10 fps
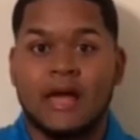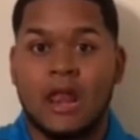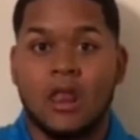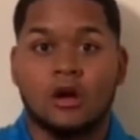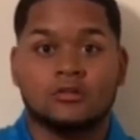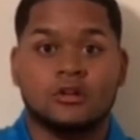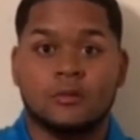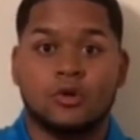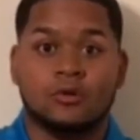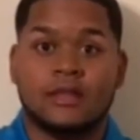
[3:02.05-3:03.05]
that
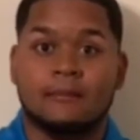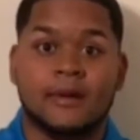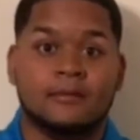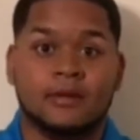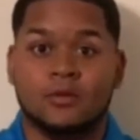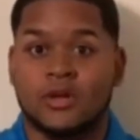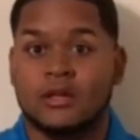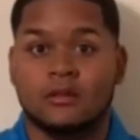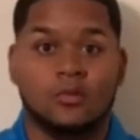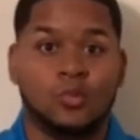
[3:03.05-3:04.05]
long-term goal, that may be
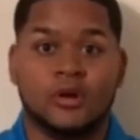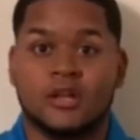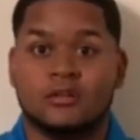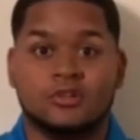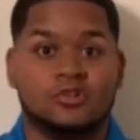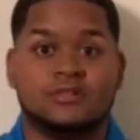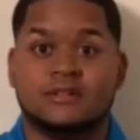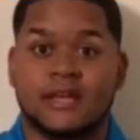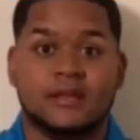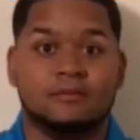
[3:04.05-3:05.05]
either winning your
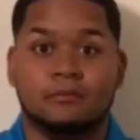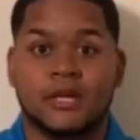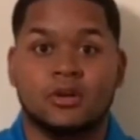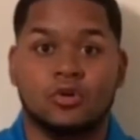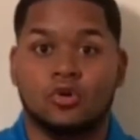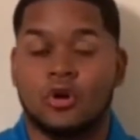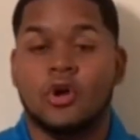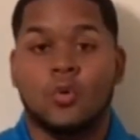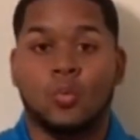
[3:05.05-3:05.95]
state meet or